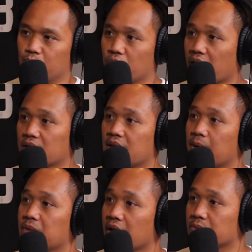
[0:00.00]
We're not going to
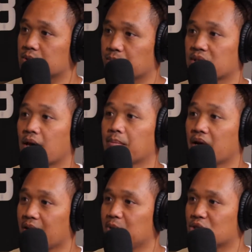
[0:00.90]
name names, but that
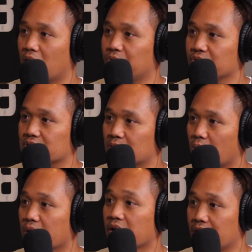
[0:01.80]
Miami Dolphins
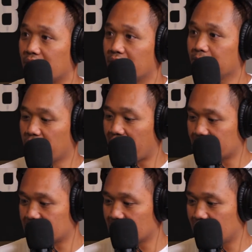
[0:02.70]
coordinator
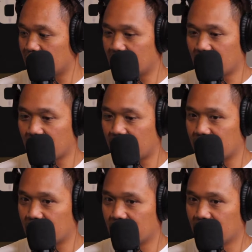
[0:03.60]
that
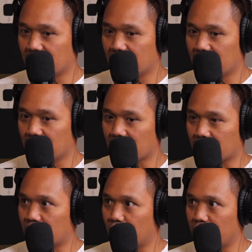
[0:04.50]

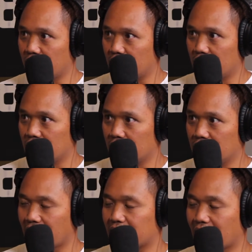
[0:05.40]
got quit.
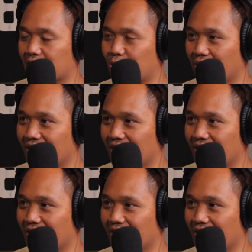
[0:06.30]
That got